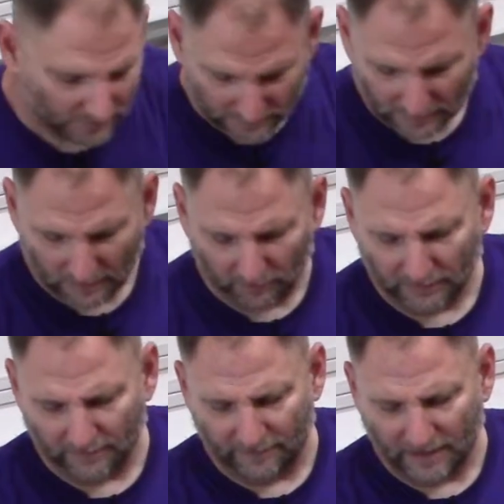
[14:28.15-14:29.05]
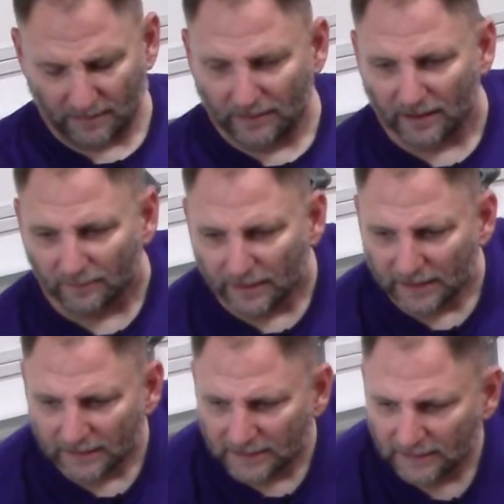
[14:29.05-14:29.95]
yeah, we'll give that about a
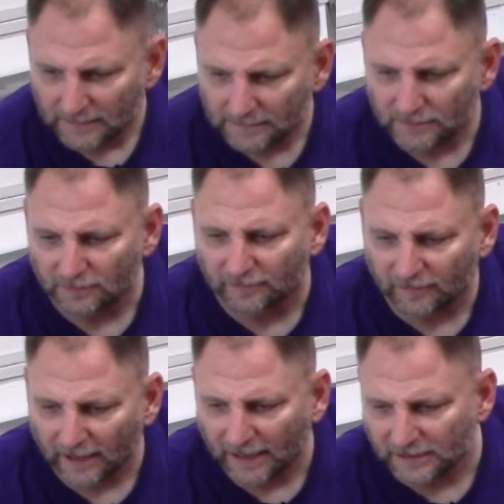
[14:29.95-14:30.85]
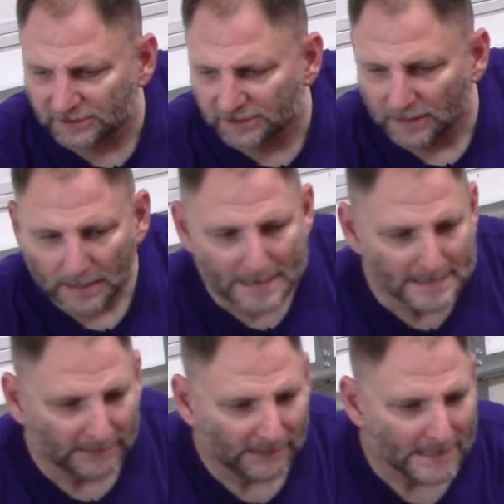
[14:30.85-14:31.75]
minute to flash.
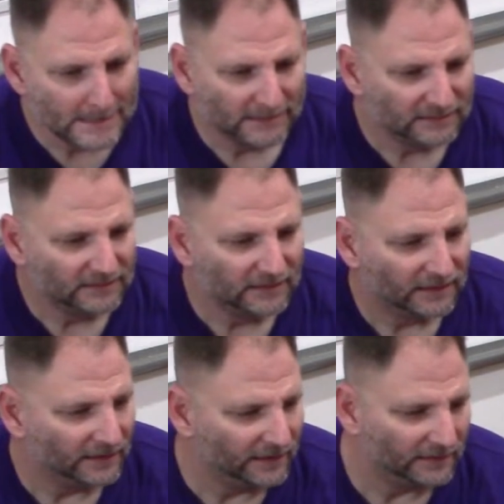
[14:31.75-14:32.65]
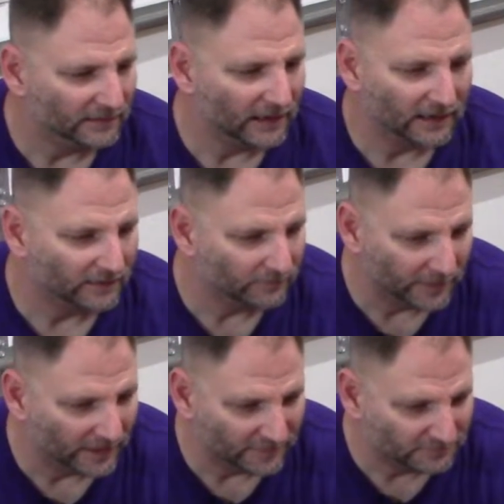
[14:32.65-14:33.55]
And like,
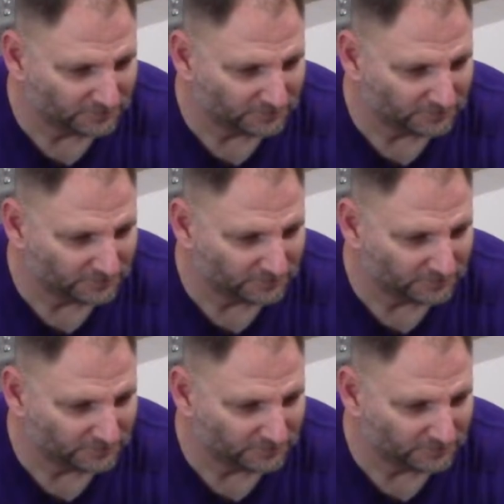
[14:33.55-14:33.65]
man,